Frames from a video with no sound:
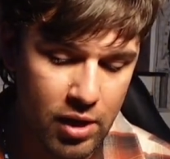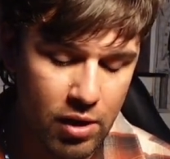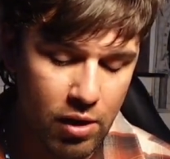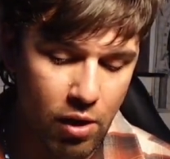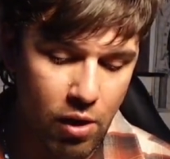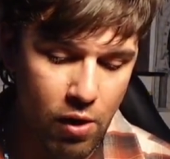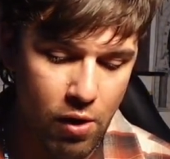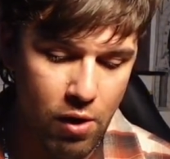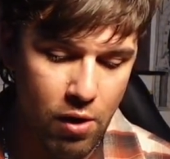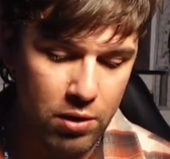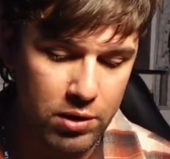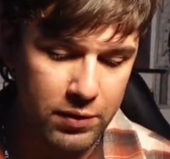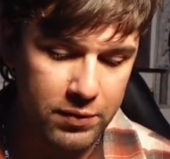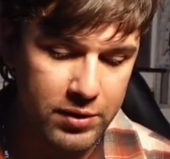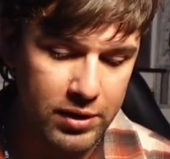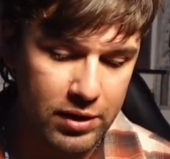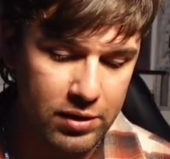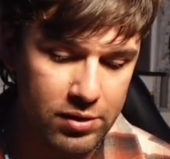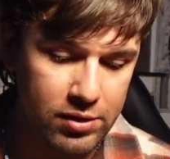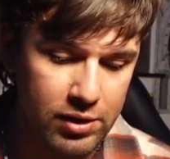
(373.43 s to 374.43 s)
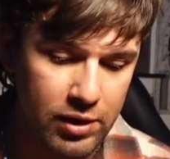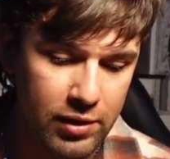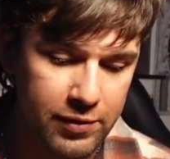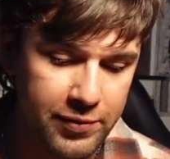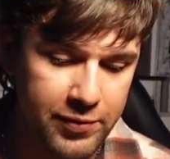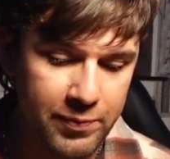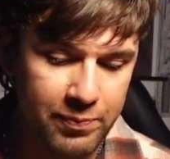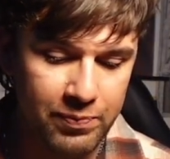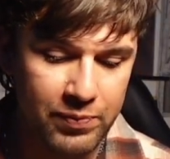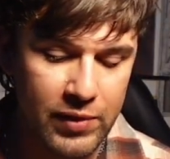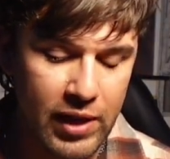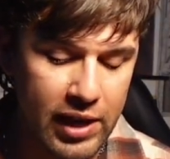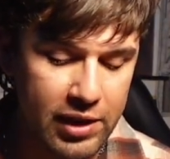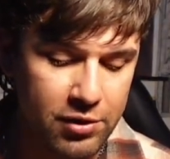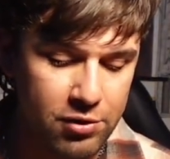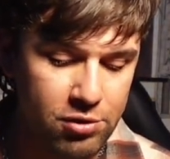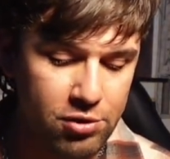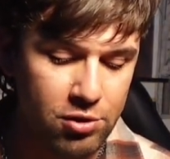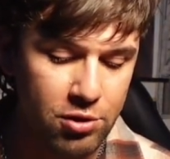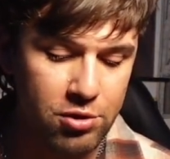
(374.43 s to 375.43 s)
all of these stuff. I
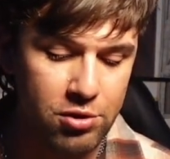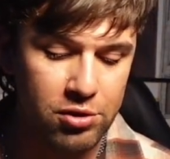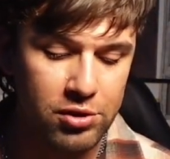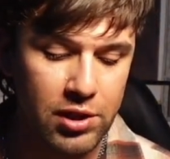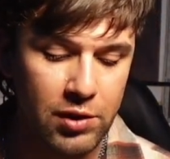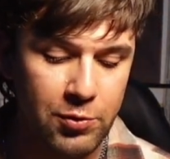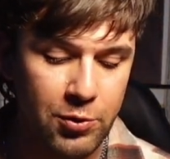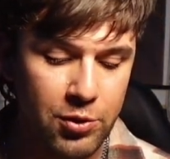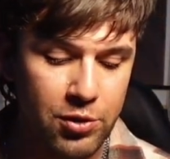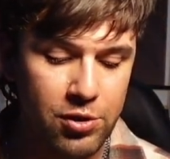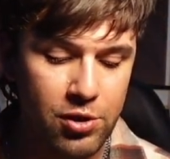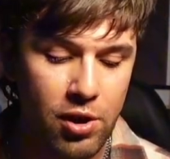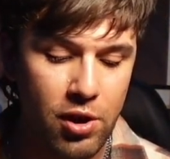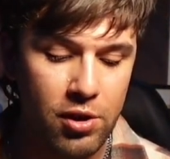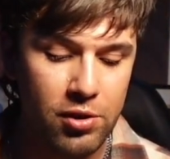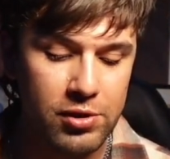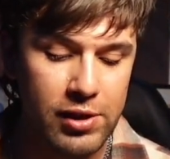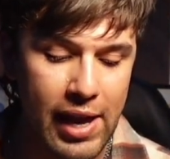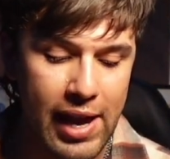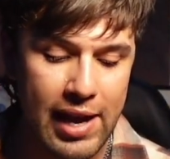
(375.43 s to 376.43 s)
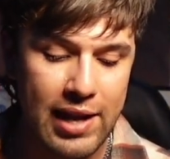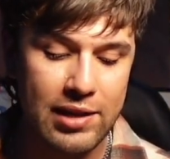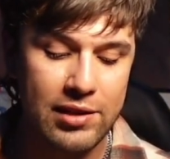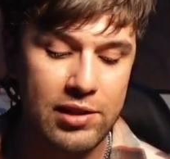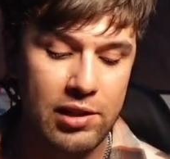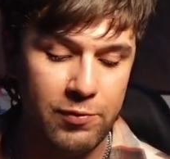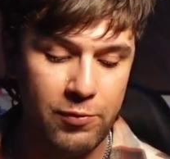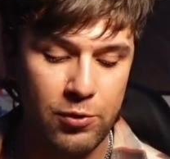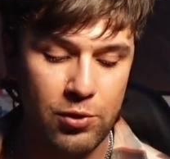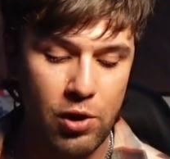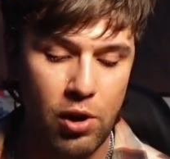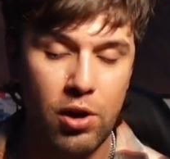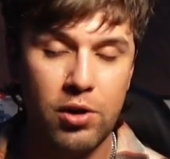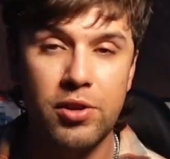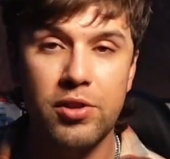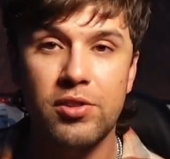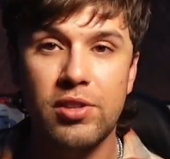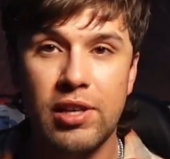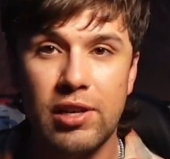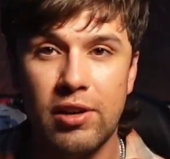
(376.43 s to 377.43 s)
could search different songs and different
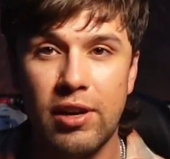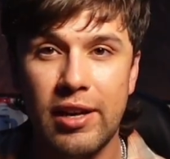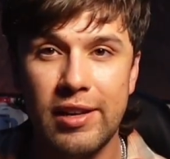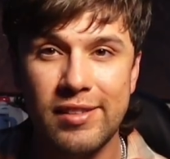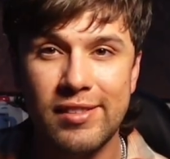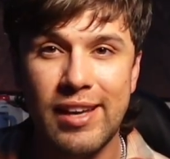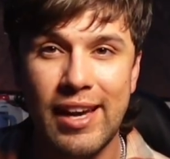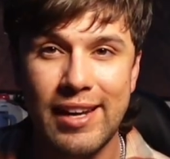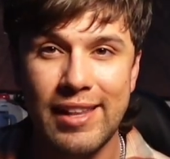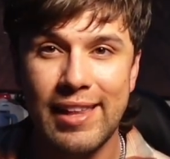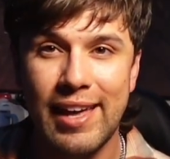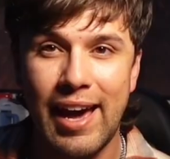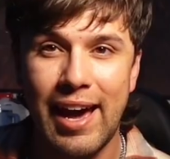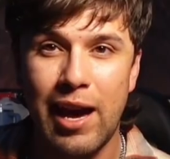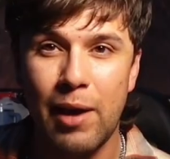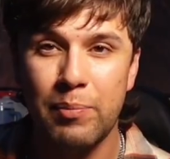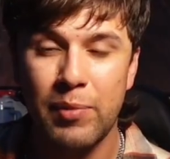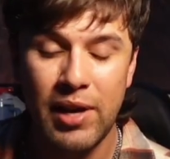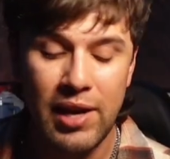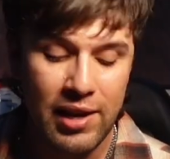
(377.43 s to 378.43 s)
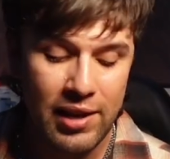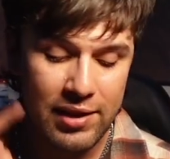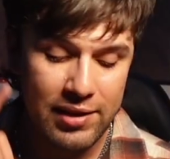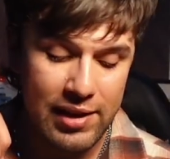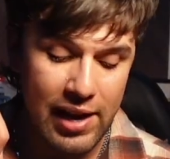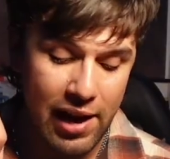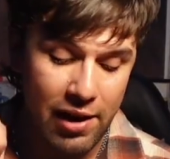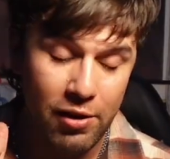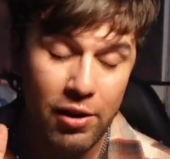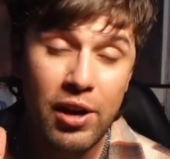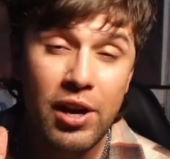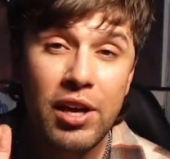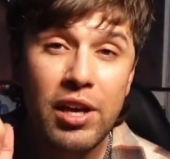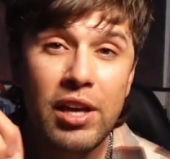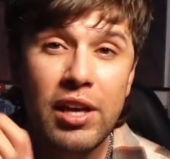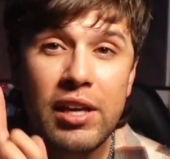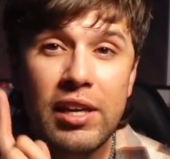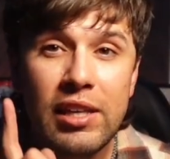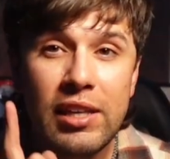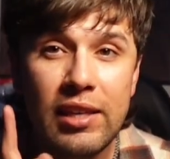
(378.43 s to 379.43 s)
artists here inside of the app. Now,
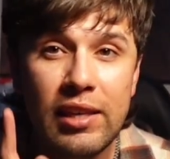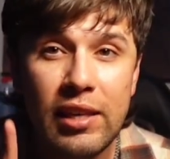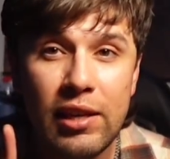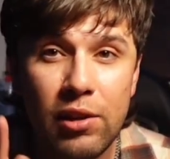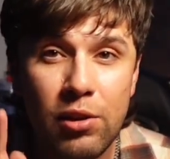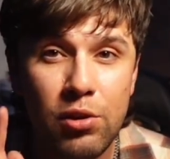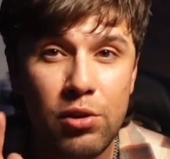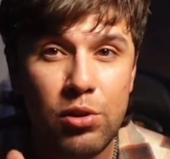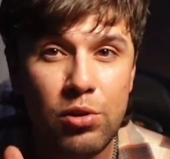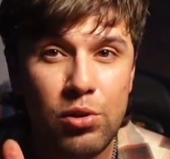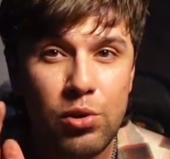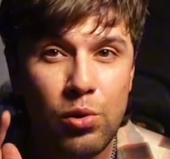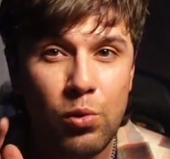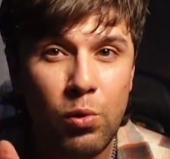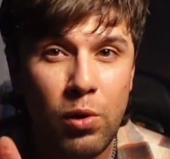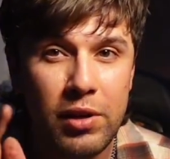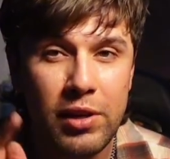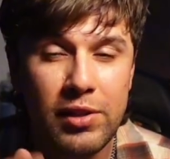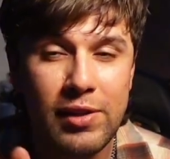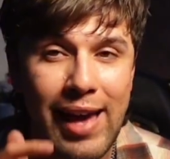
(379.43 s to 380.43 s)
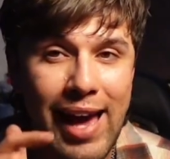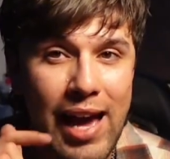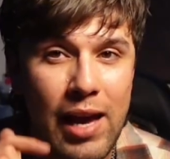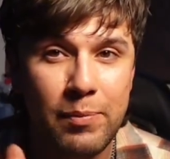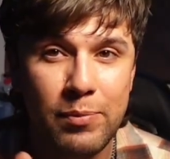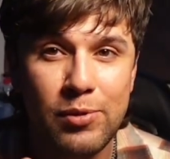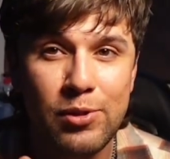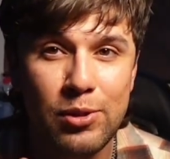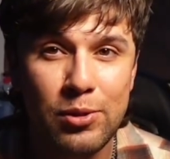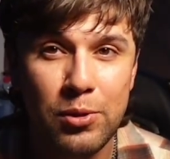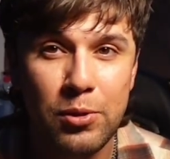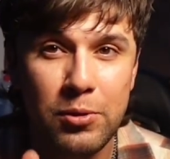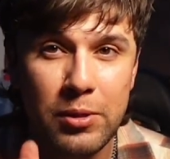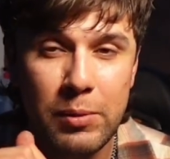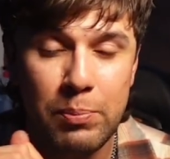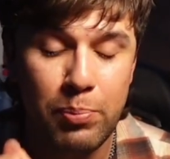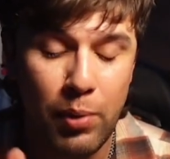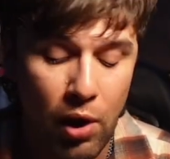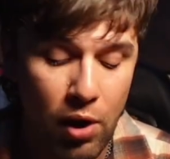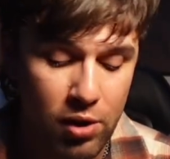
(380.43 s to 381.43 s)
here's what is absolutely
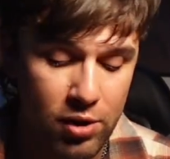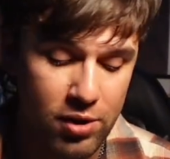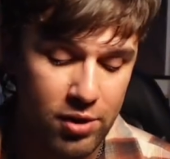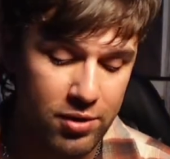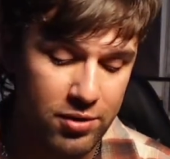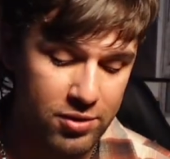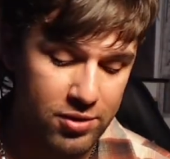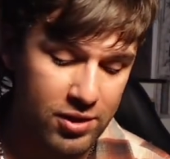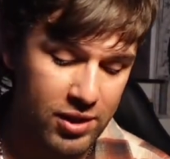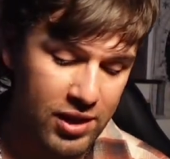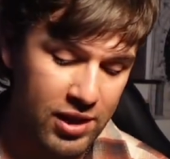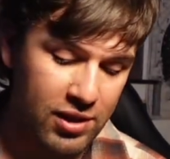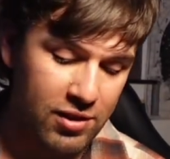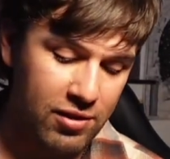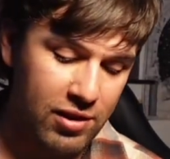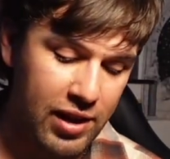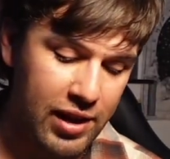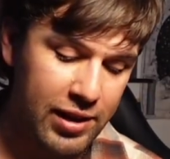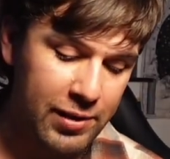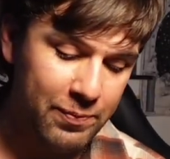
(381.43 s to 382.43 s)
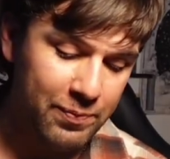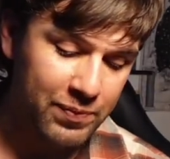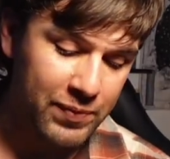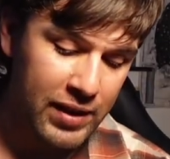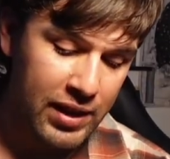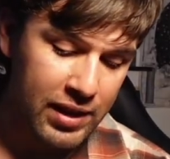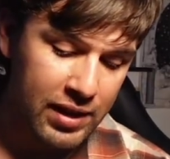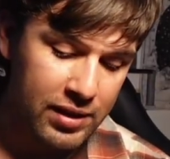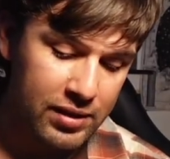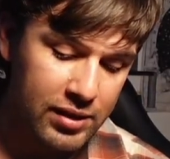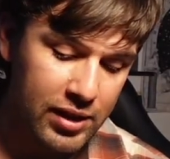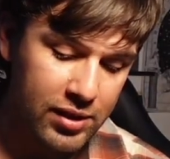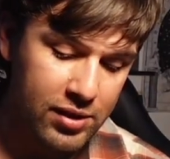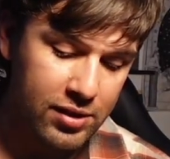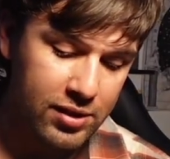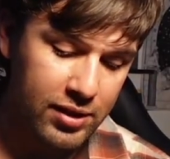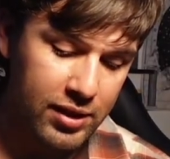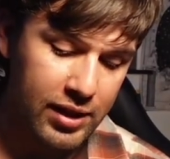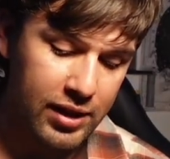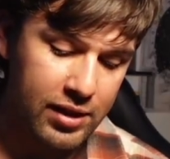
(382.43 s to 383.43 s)
bonkers, right? Let's
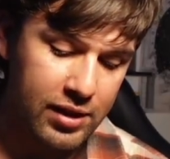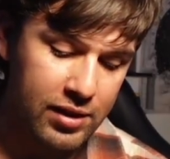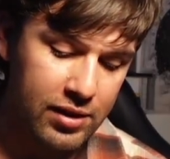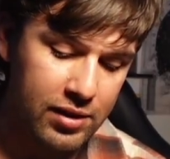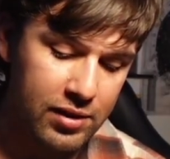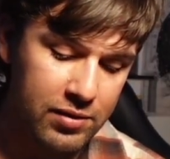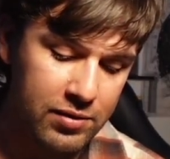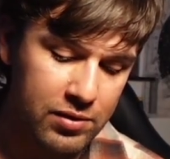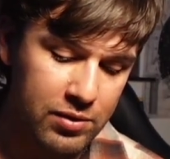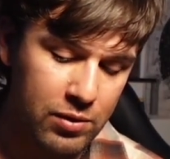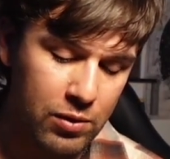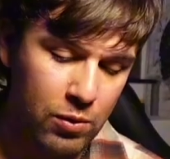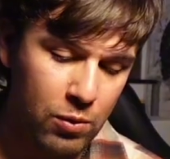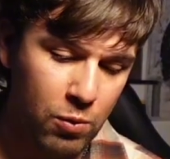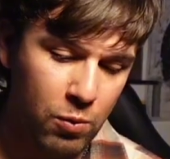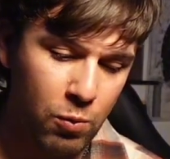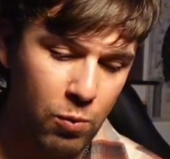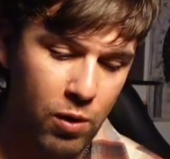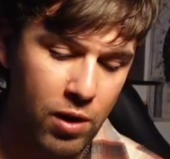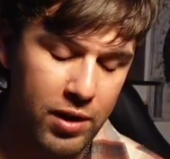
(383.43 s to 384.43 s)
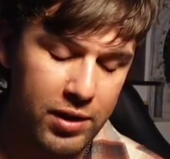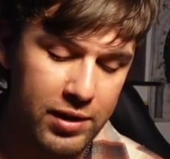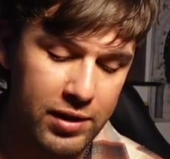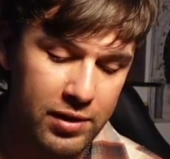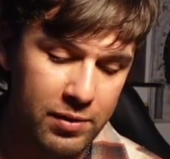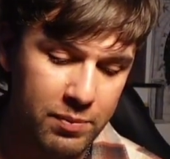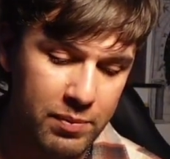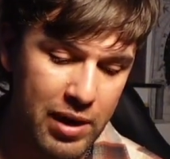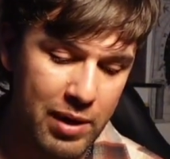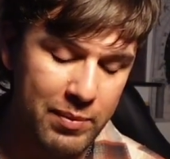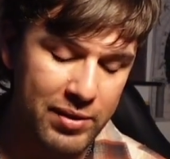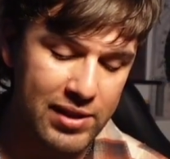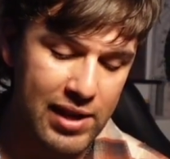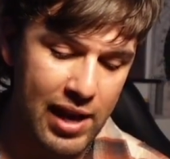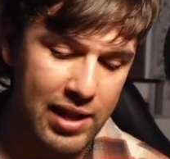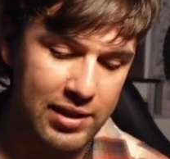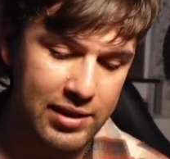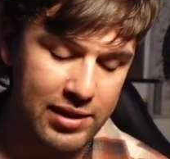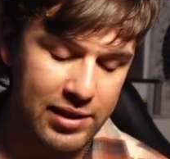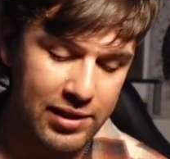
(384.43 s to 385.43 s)
click One by
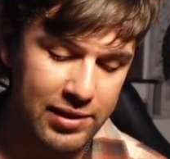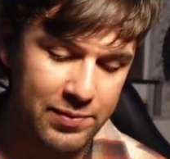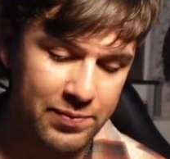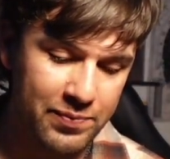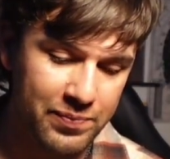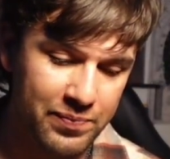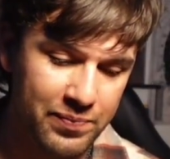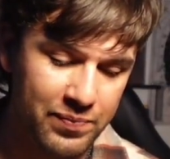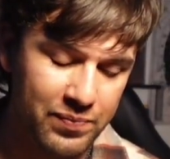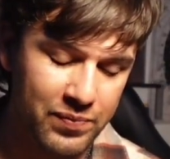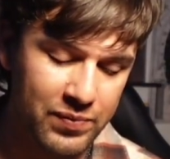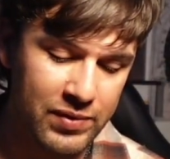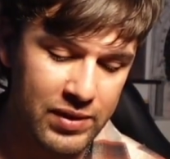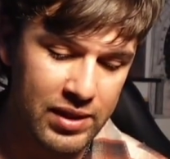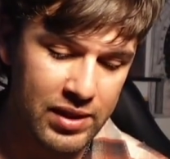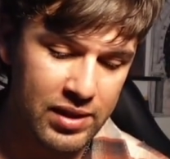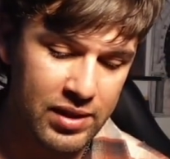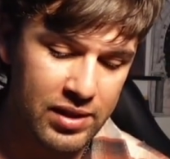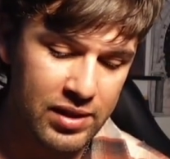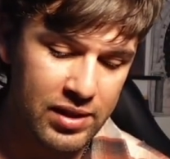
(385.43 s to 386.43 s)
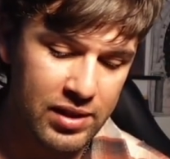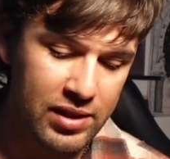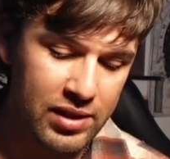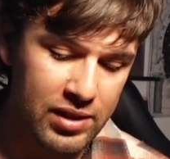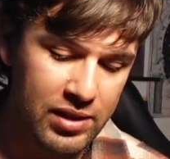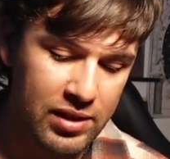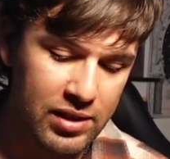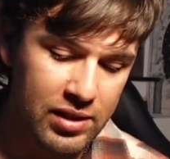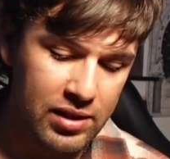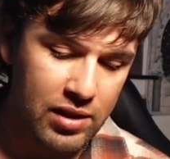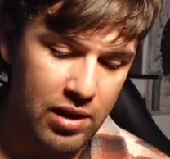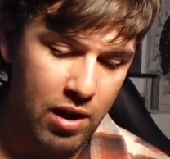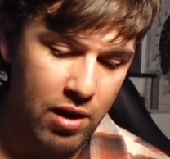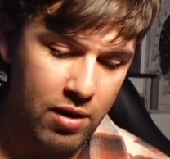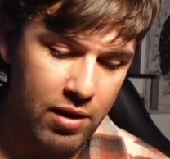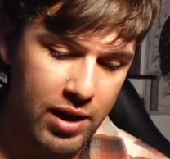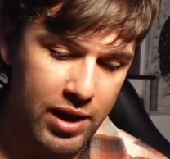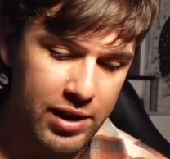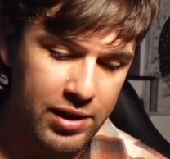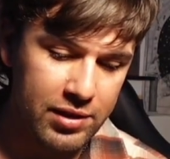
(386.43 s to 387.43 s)
Metallica. All
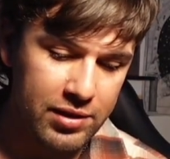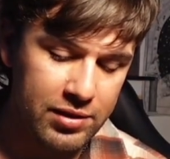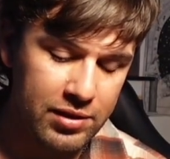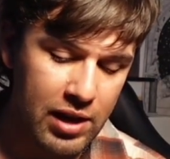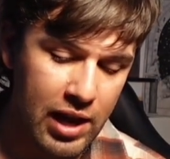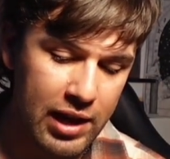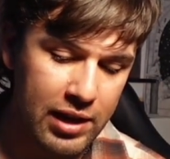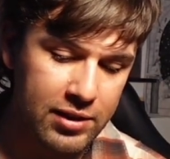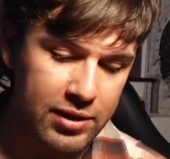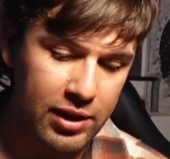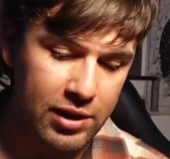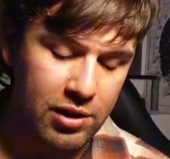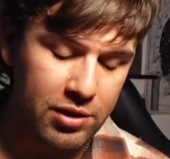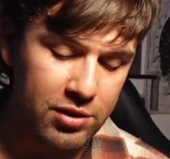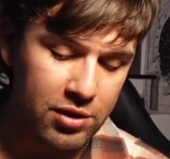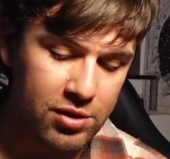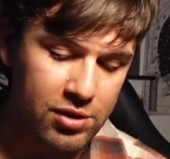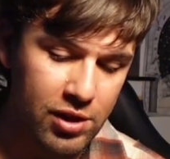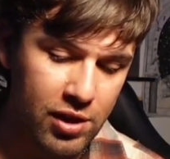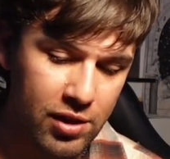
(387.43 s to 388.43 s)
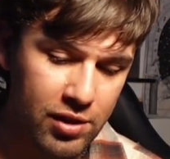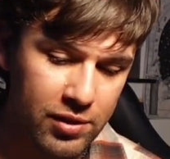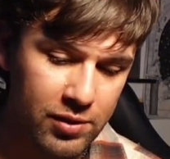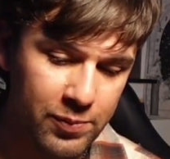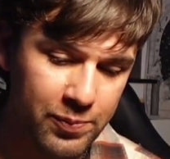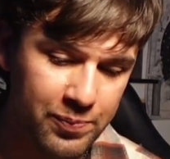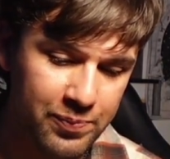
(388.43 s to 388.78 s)
right, I click on the song.